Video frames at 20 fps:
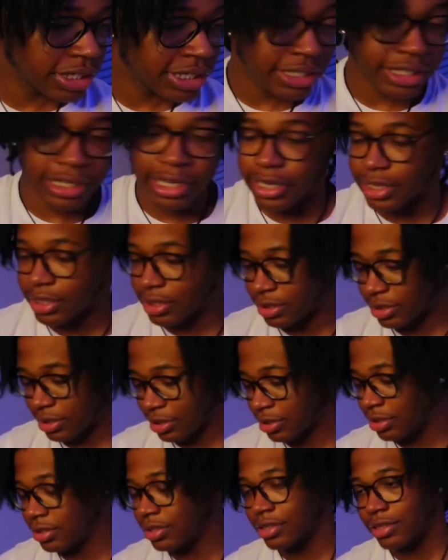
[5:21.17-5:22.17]
Yes.
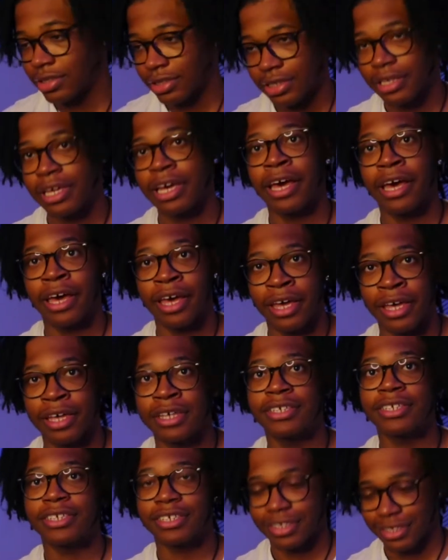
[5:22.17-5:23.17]

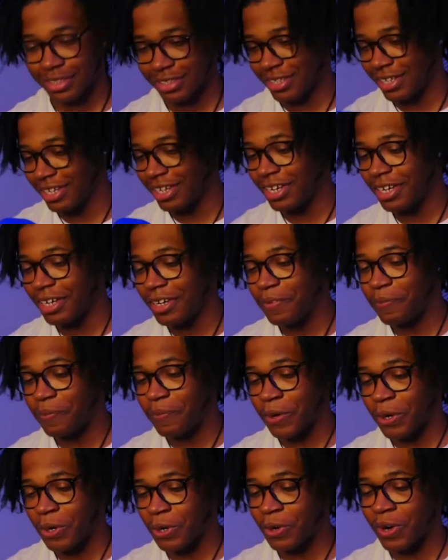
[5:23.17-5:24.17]
Yes.
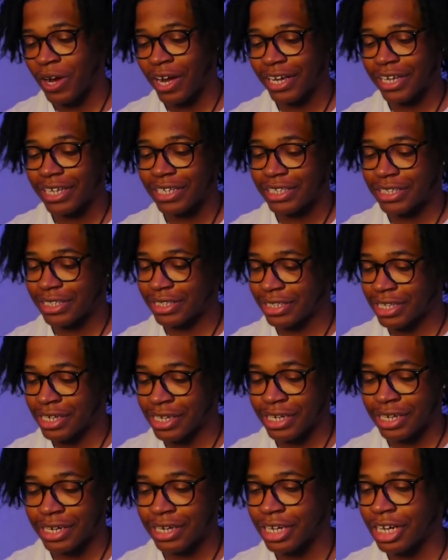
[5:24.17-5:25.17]
Bro, I can just think
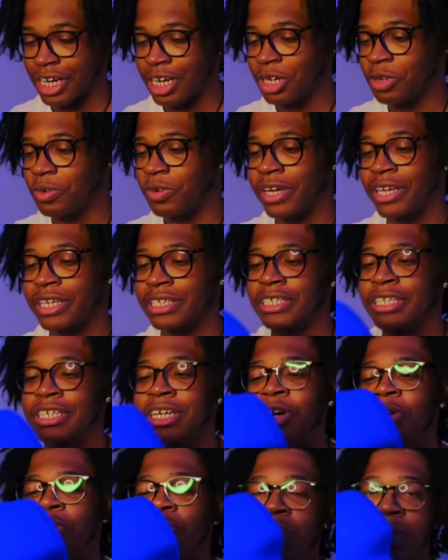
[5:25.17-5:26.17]
of the colorways to
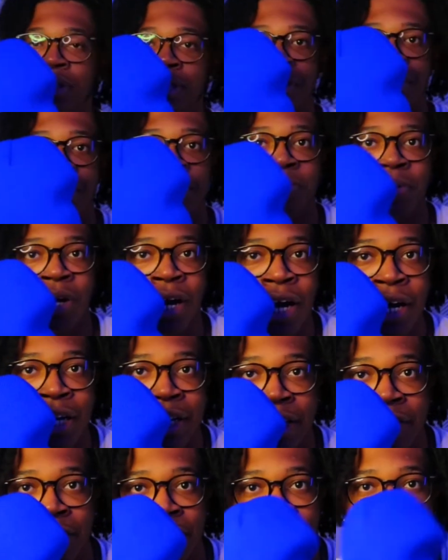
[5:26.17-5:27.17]
go with this, bro. I
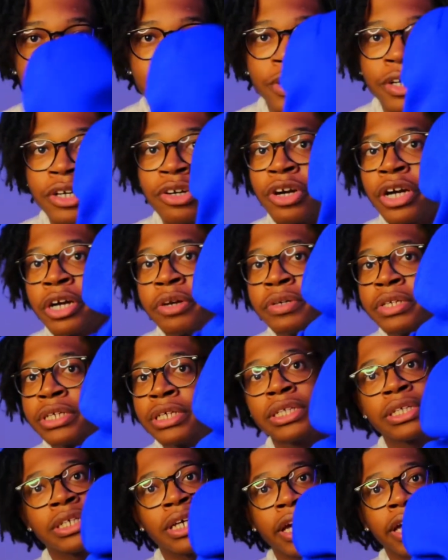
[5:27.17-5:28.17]
definitely wear gray with
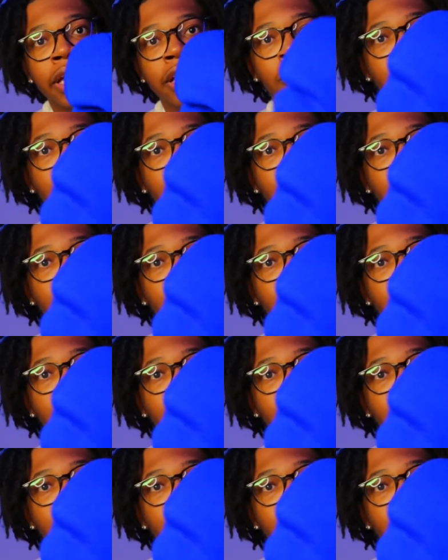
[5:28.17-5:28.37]
this. I ain't